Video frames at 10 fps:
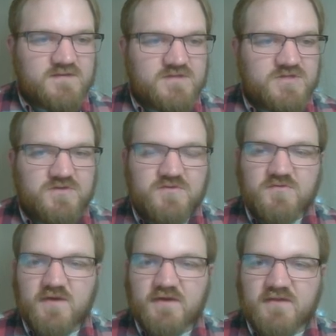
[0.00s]

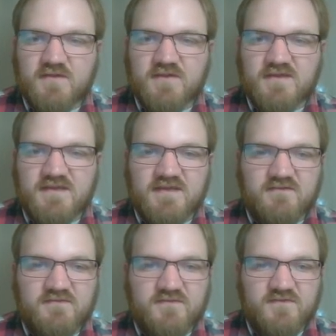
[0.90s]
to the
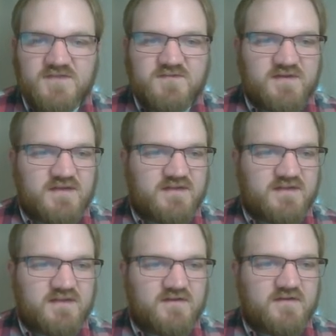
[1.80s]
first pin
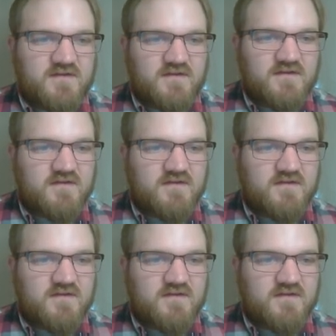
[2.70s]
here.